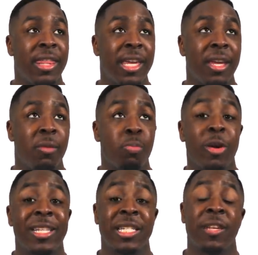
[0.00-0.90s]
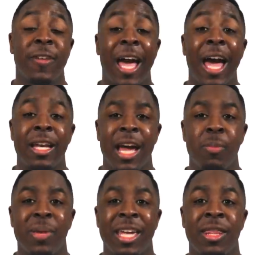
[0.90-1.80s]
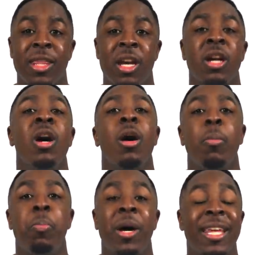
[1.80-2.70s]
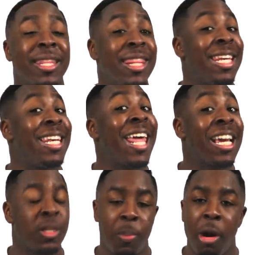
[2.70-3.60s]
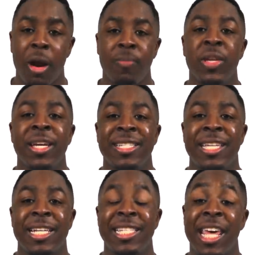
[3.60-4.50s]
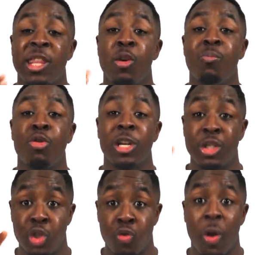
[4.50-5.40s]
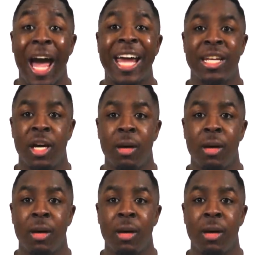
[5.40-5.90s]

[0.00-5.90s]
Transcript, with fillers: the presence of God not being there, but the next part says that the brook dried